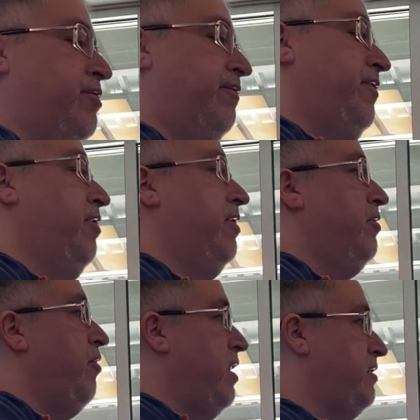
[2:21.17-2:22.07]
interfered
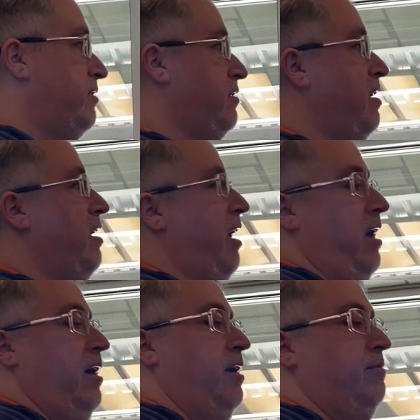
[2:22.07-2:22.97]
in Greece,
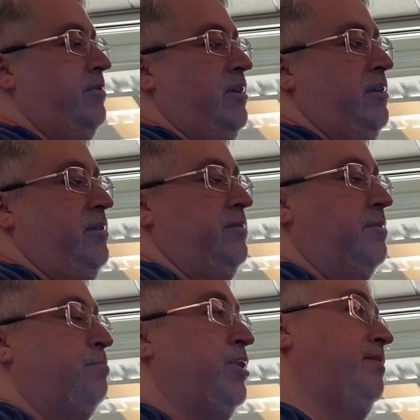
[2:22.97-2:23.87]
and we
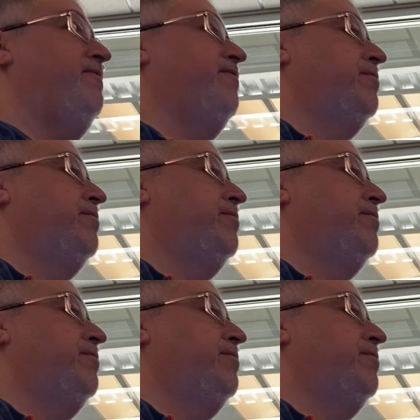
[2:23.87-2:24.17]
put